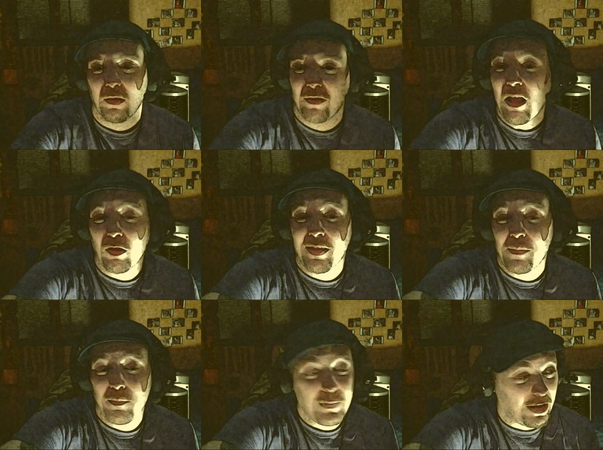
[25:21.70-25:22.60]
telling
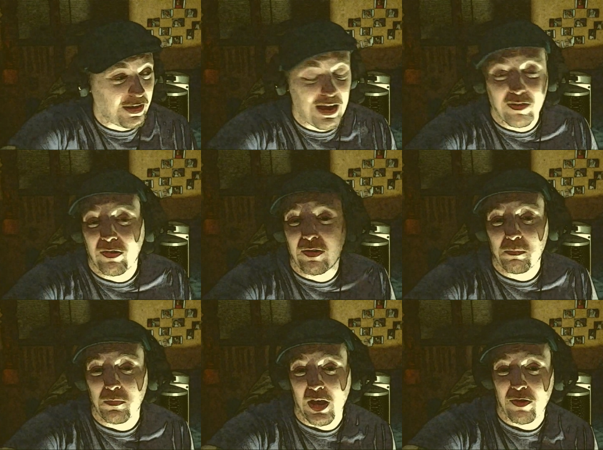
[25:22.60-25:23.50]
them that he hasn't
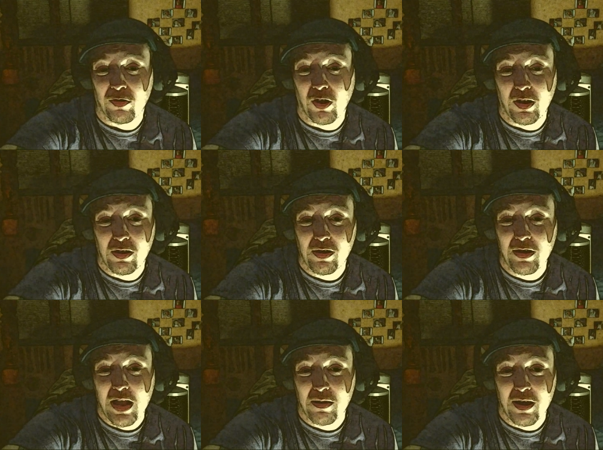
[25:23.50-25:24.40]
done it
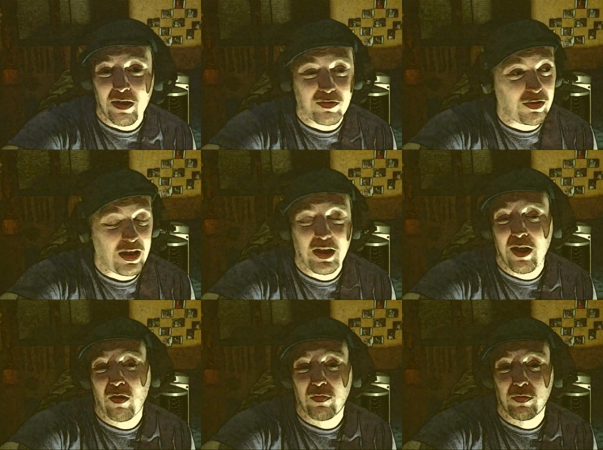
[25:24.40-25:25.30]
yet, he has to take
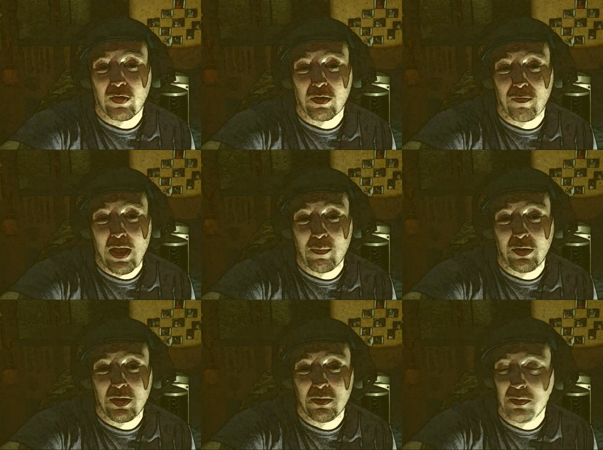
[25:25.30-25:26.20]
care of his fucking
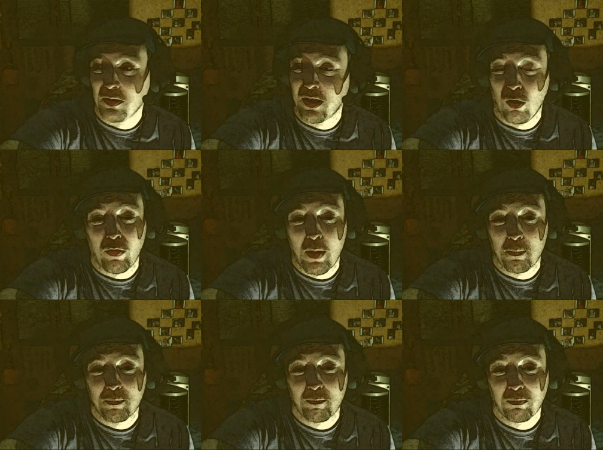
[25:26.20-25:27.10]
family and kill
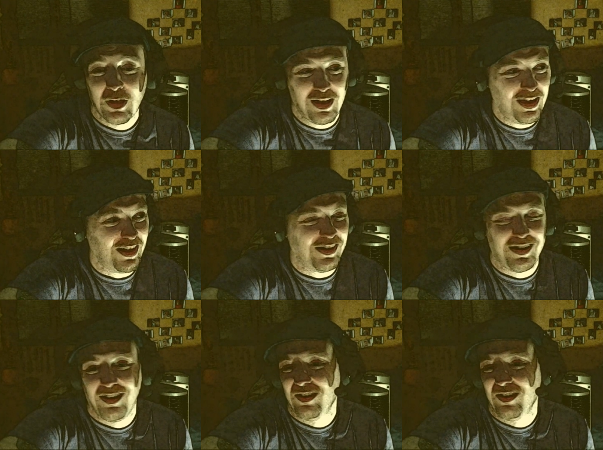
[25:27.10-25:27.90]
them. And